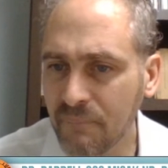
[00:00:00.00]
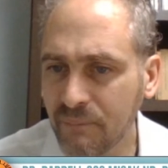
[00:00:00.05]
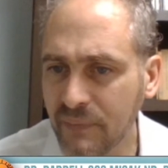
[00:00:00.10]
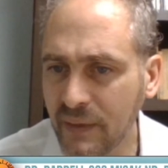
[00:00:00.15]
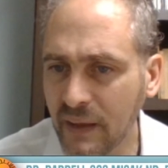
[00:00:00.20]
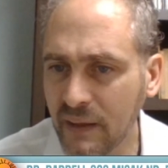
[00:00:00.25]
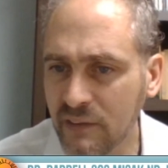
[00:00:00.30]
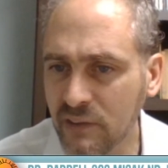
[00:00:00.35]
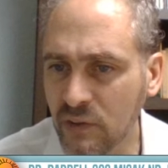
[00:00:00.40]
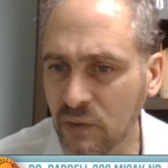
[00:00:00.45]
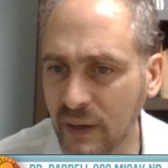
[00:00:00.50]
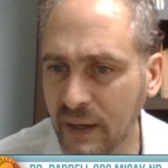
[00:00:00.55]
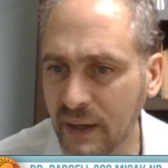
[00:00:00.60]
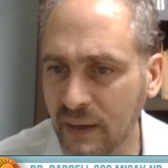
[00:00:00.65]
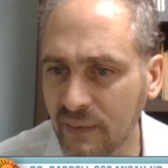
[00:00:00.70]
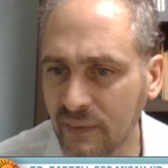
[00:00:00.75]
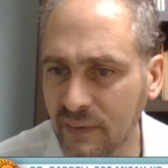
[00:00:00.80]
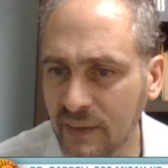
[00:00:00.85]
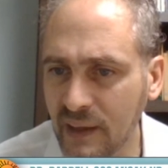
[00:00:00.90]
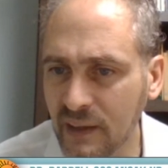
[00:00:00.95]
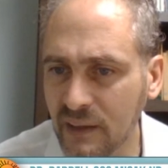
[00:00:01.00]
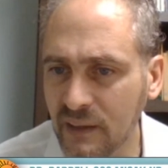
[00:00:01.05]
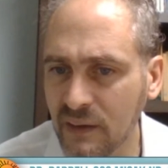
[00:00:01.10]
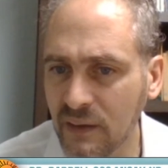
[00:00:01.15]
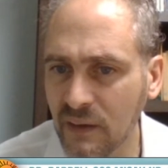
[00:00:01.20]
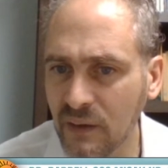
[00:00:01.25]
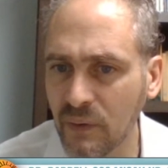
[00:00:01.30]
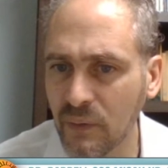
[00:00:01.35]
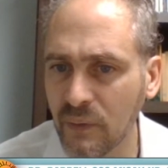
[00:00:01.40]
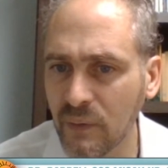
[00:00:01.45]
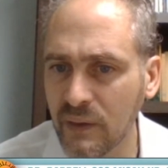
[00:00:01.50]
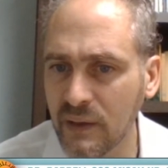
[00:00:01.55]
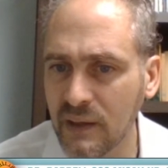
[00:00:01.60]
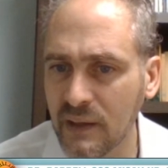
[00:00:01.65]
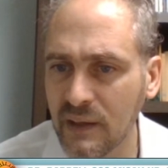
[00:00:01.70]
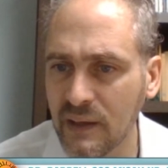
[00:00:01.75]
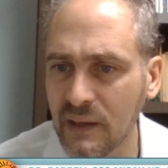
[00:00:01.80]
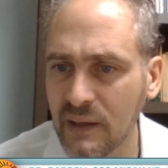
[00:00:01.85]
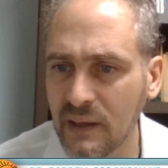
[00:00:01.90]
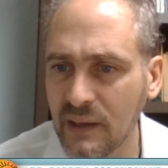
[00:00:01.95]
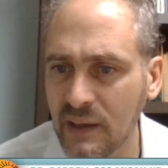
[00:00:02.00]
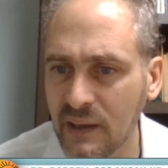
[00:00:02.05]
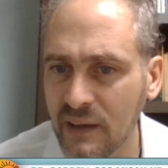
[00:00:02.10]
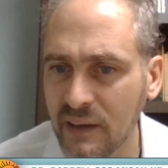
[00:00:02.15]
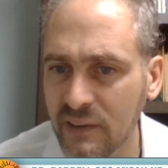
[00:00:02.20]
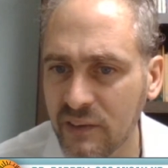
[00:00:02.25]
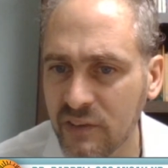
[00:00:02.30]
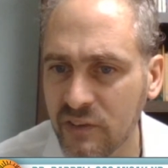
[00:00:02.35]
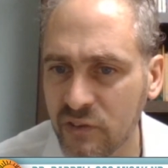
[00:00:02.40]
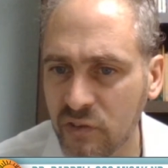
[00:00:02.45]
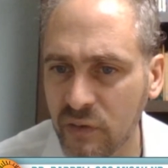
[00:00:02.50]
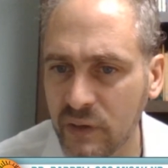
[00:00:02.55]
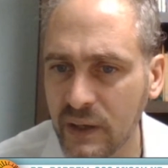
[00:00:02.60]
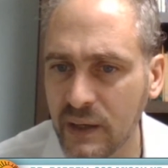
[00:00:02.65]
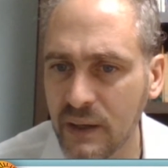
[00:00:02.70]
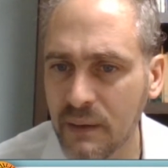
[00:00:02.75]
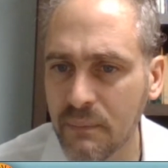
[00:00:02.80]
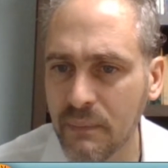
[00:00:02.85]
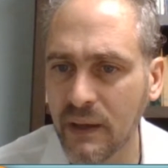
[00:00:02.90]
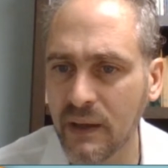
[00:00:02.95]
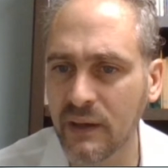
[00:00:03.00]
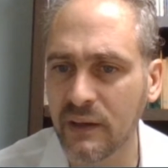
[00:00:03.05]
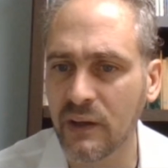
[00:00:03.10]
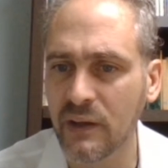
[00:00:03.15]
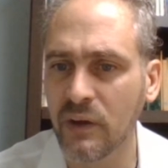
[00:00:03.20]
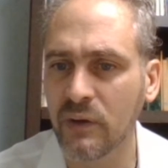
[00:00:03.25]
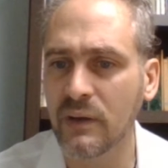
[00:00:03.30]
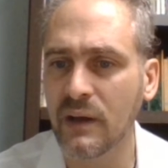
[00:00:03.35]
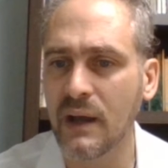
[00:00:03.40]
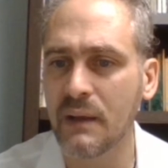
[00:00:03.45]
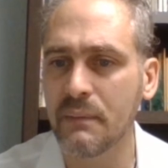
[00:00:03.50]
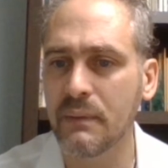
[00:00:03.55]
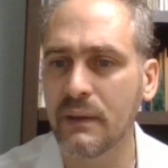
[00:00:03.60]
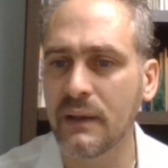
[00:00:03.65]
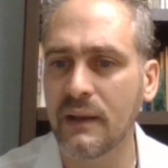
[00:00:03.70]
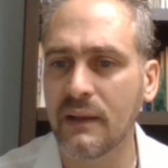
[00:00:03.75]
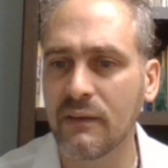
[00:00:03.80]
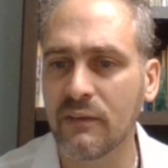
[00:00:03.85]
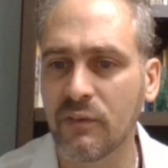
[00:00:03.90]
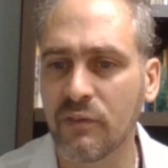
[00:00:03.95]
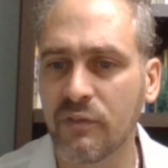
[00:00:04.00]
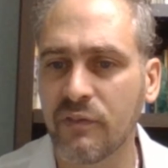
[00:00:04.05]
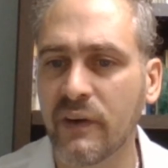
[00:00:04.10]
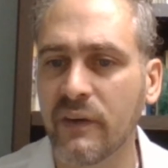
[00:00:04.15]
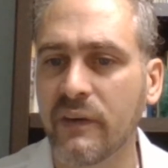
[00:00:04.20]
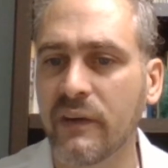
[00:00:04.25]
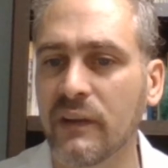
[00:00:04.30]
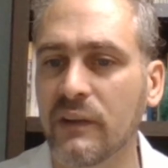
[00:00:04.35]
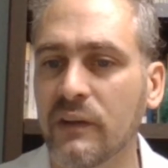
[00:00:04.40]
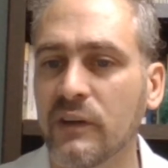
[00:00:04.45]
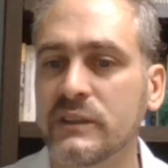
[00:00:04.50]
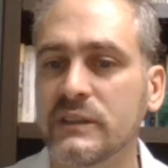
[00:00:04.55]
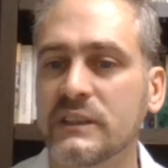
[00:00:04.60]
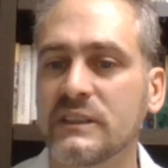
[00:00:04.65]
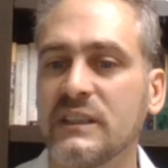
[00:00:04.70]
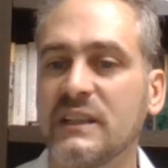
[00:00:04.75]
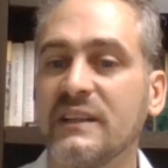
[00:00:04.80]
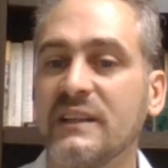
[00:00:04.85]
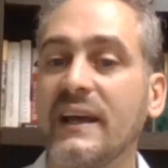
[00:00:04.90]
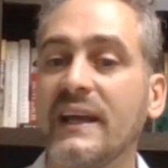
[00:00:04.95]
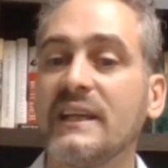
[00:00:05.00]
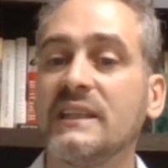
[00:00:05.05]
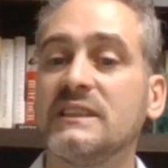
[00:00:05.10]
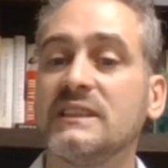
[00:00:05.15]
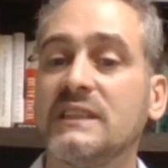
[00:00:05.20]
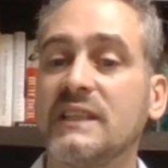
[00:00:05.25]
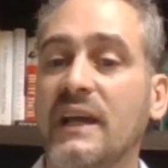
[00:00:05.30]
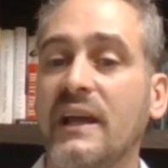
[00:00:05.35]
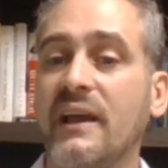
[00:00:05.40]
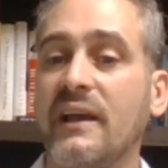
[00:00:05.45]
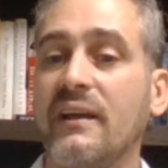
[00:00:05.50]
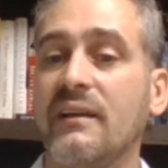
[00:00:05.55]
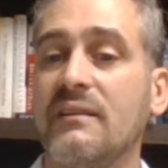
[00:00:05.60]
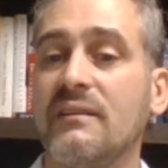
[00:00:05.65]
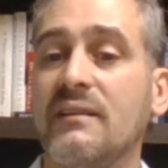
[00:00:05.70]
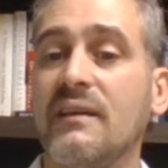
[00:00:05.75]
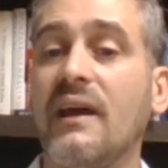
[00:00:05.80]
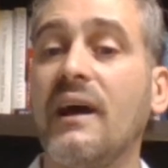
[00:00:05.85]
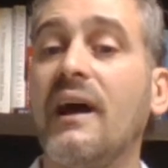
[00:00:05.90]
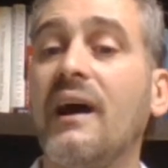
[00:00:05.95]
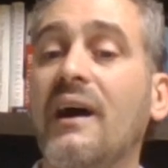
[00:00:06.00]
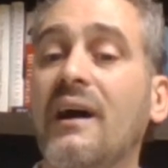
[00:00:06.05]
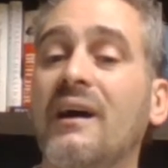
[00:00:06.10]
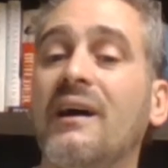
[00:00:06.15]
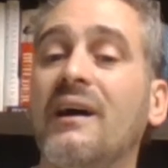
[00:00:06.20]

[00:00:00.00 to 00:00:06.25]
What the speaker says: That's great, and thank you. He is trim and no diabetes, very allergic to nightshades. Yeah,